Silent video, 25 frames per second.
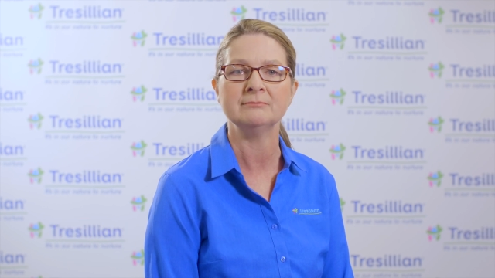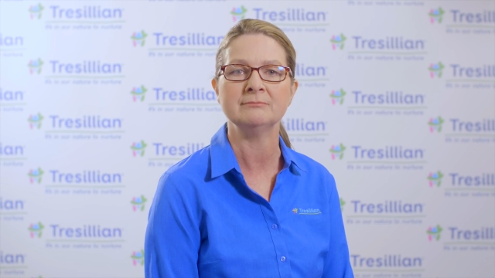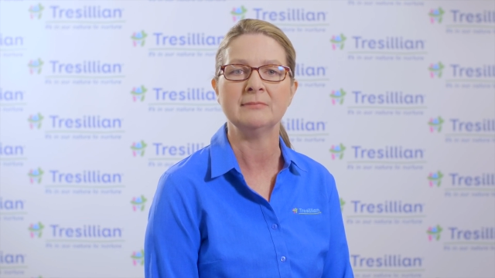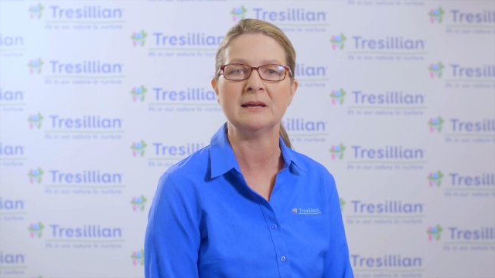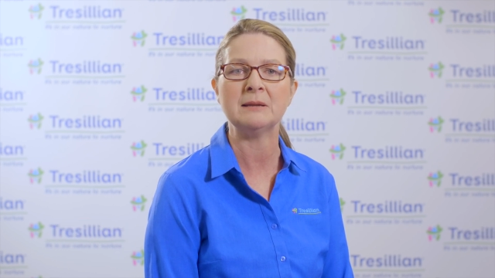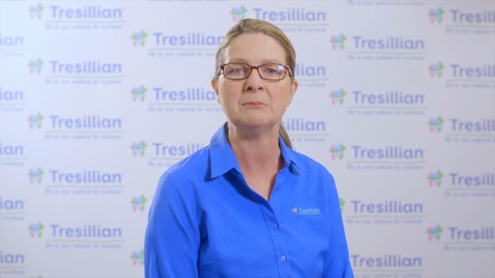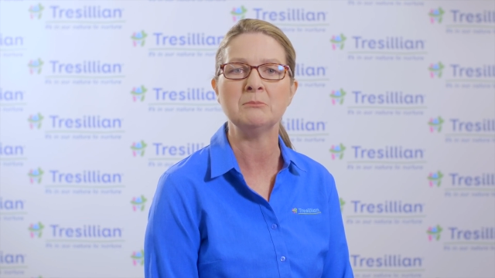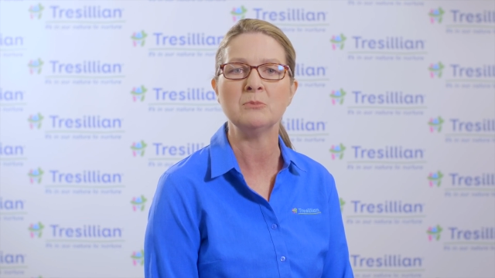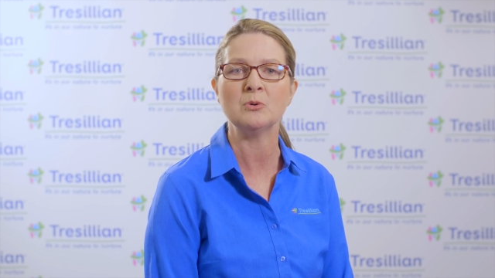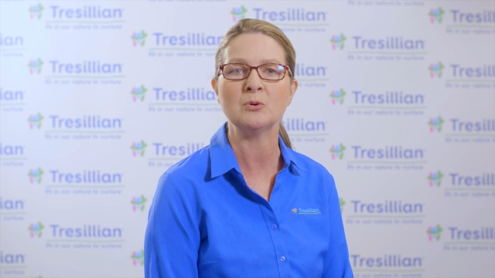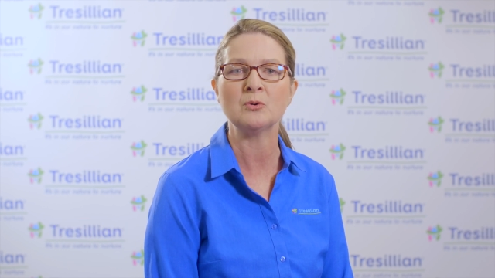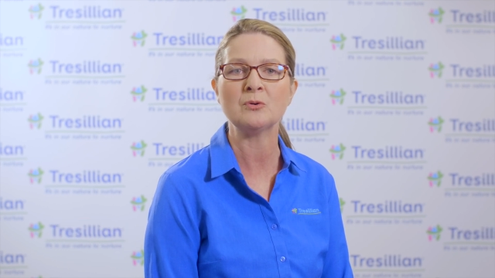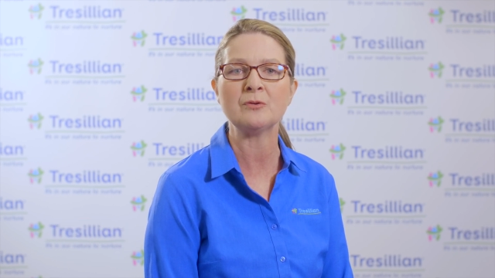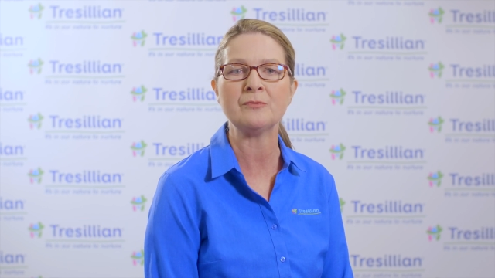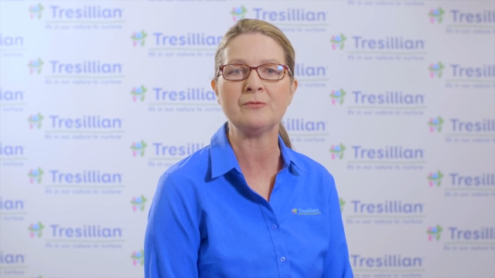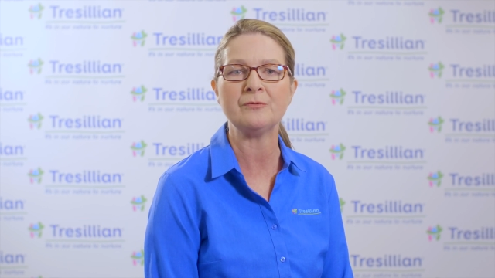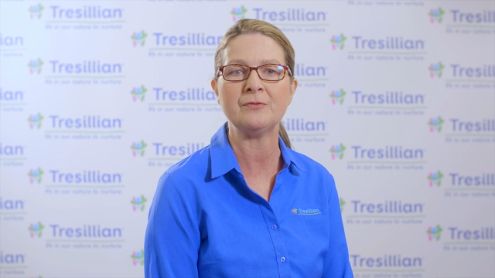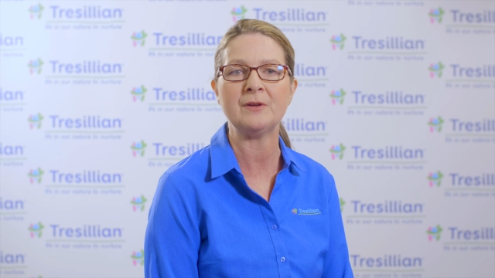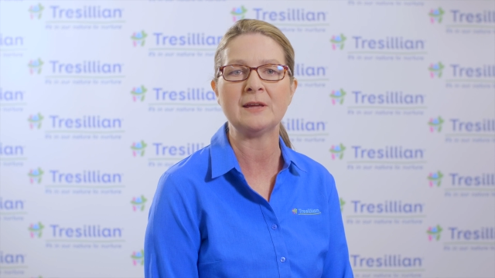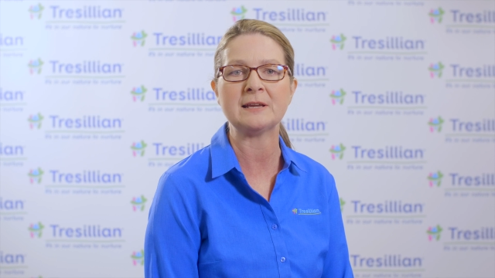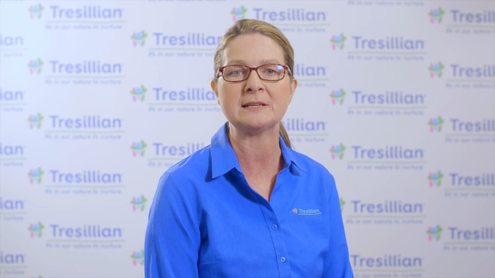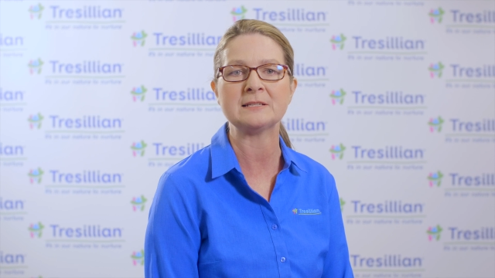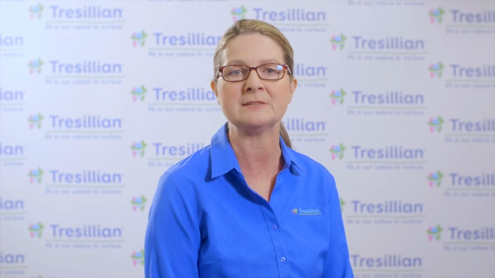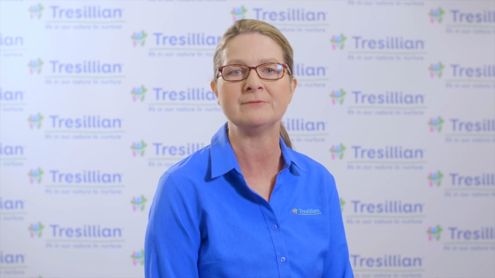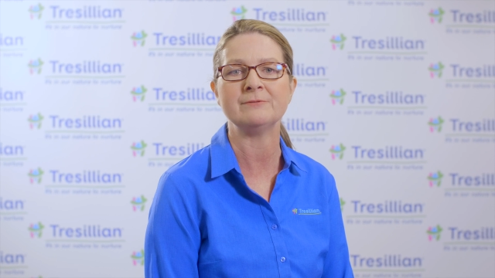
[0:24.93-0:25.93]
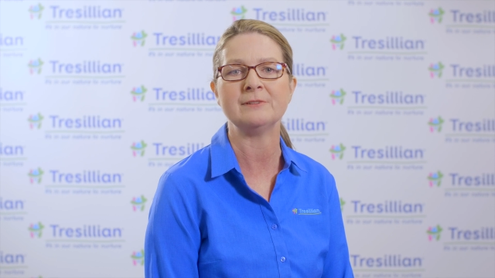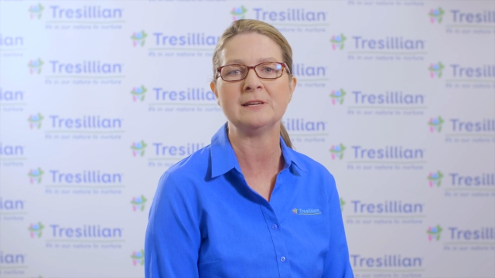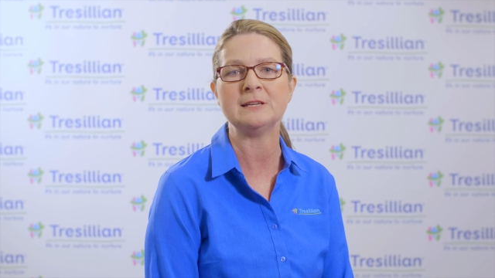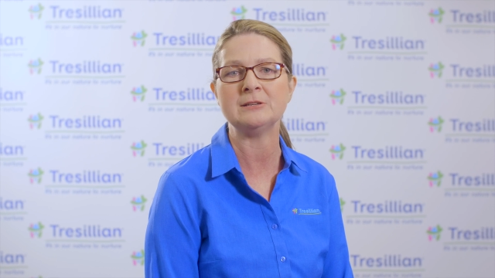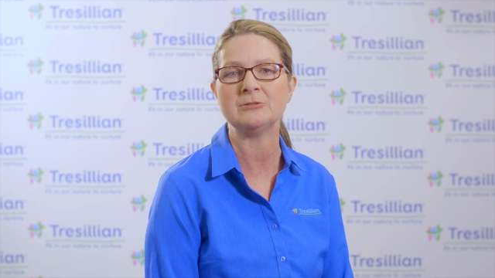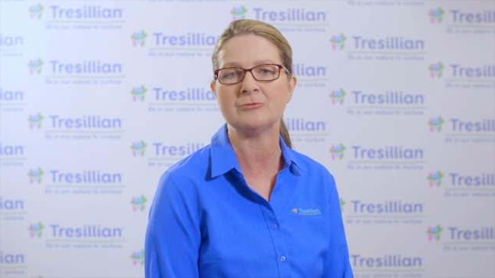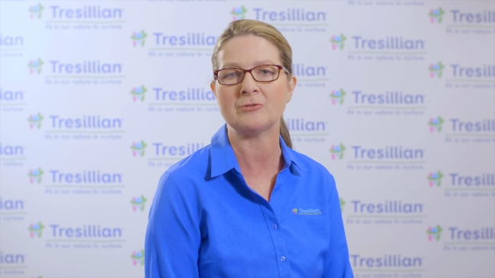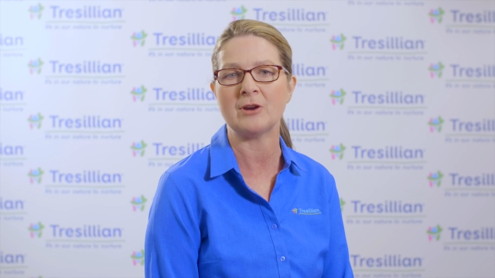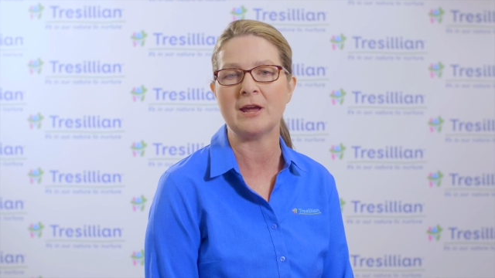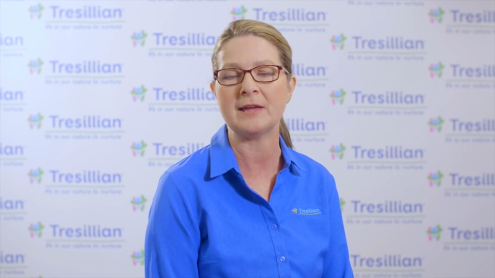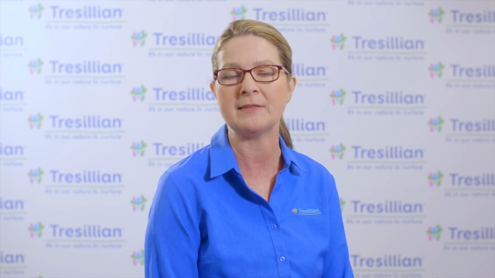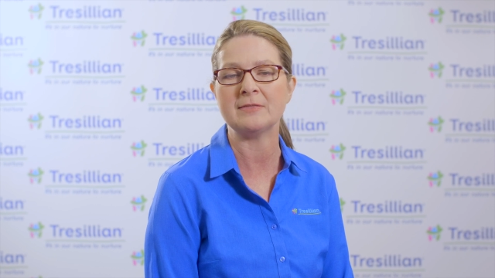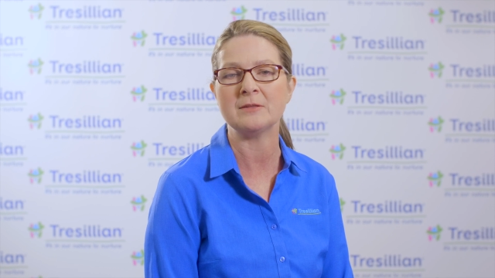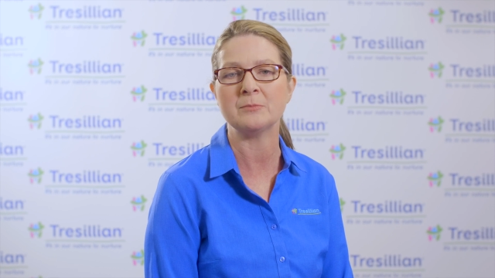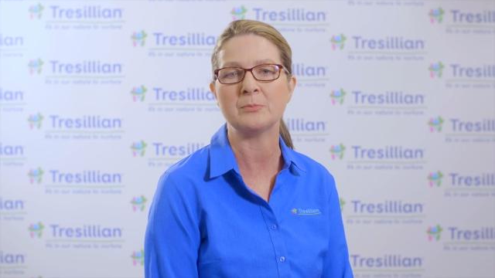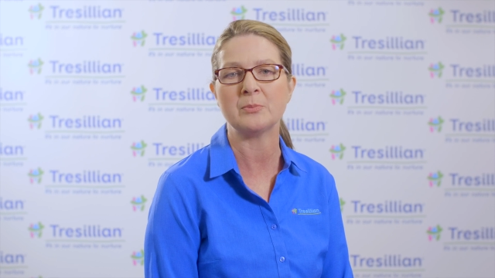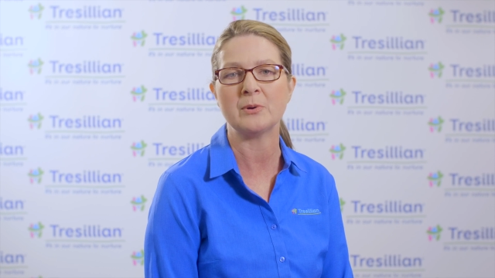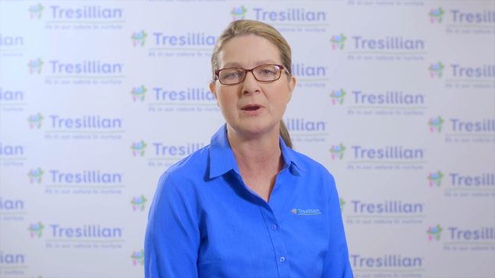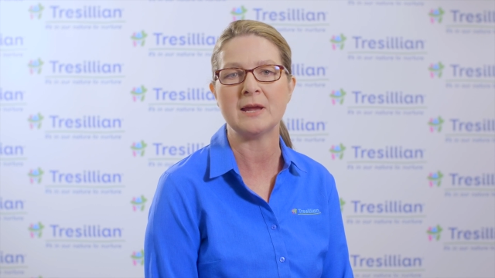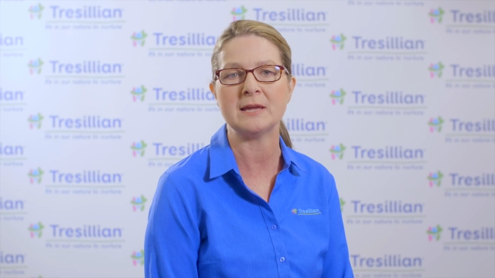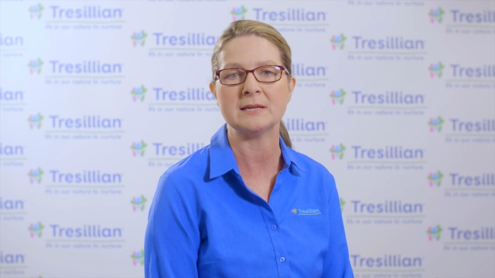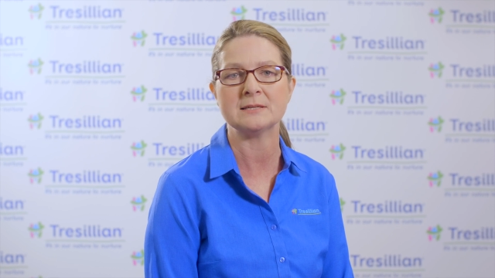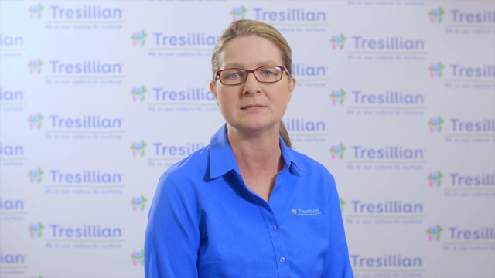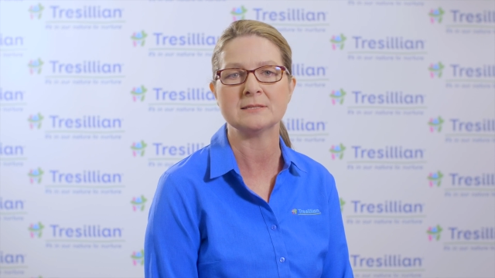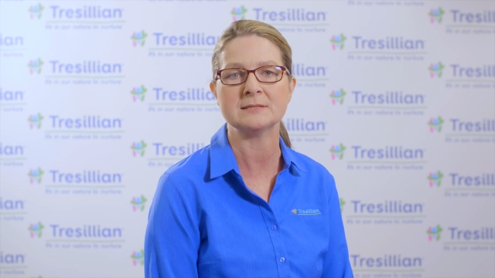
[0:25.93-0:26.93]
and more effectively drain the
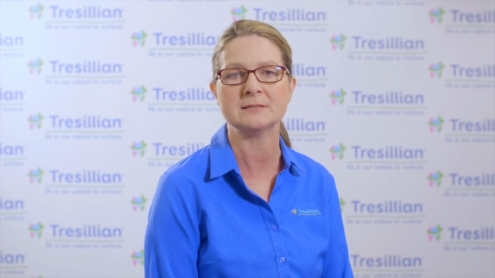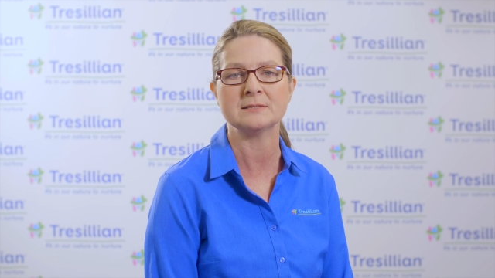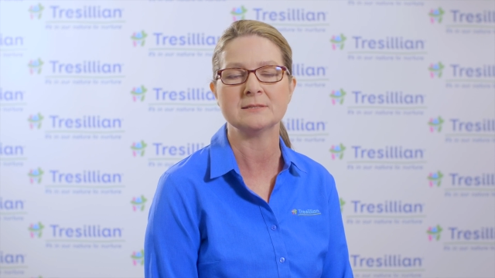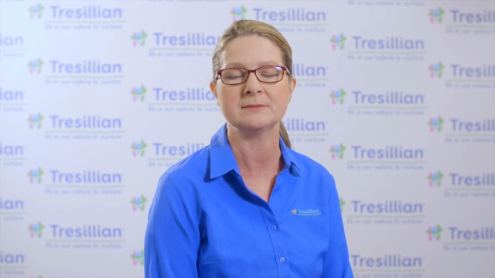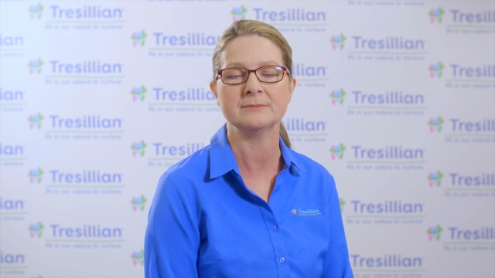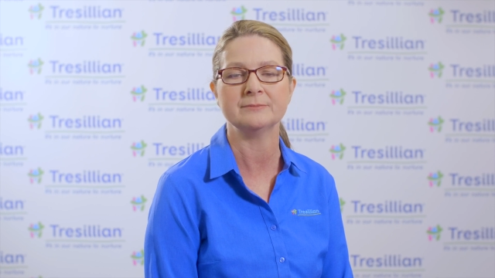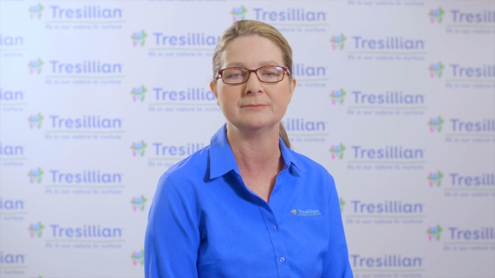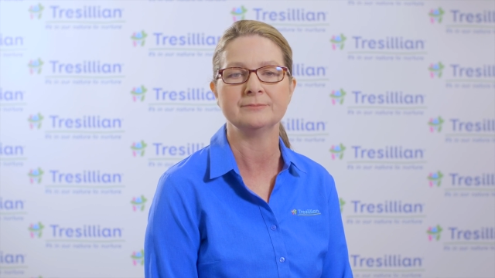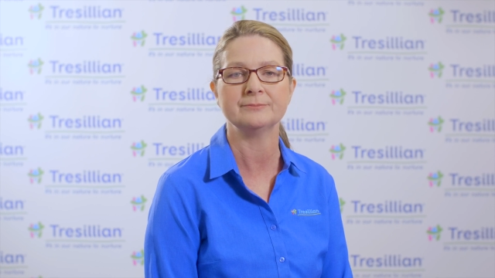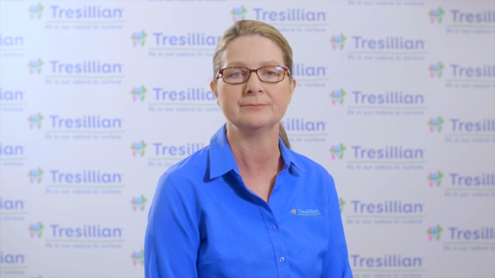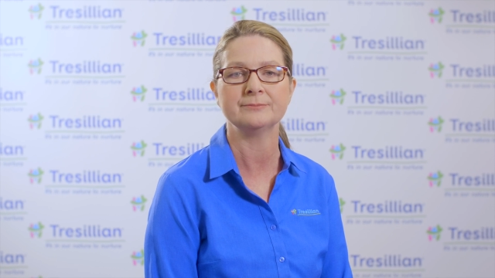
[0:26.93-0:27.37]
breast.